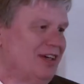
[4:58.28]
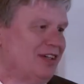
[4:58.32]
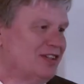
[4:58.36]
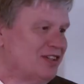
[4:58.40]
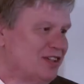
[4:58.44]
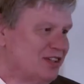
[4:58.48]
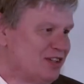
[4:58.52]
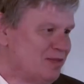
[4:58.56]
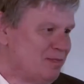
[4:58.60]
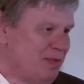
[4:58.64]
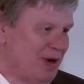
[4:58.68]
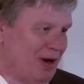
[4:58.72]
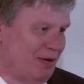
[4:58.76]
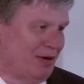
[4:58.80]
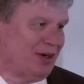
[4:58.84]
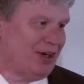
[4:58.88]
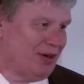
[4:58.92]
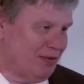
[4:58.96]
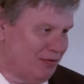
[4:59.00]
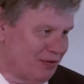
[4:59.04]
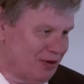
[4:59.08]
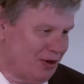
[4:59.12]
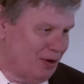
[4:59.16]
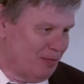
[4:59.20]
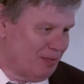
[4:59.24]
There's a spirit
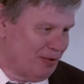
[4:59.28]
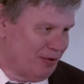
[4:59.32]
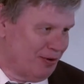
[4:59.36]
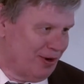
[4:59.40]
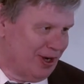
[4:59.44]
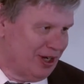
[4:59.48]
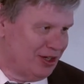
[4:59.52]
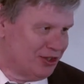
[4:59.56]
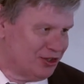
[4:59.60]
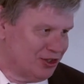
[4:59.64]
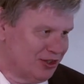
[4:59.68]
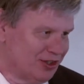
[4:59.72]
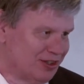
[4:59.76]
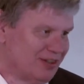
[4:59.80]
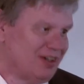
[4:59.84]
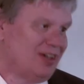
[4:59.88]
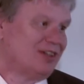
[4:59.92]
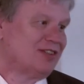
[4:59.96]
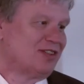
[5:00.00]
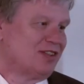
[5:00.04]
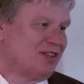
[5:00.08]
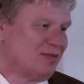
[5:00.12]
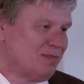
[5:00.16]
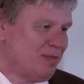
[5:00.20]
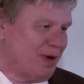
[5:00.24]
of cooperation,
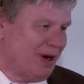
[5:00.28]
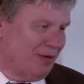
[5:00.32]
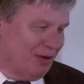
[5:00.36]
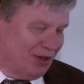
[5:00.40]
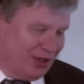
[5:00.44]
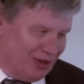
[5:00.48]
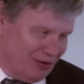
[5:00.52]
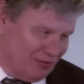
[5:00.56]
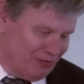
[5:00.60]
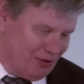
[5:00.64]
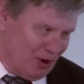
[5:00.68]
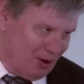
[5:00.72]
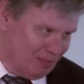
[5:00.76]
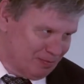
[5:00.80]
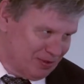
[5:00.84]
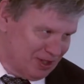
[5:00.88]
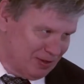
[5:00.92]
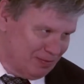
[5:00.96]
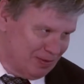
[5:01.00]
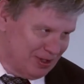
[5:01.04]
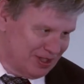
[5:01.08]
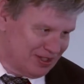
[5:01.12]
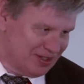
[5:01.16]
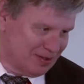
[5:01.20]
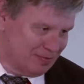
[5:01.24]
there's a spirit of
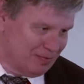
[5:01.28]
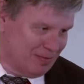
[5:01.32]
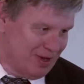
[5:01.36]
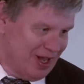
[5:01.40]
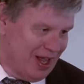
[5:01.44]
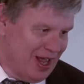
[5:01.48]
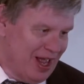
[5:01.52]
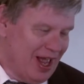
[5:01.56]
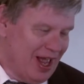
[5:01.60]
optimism.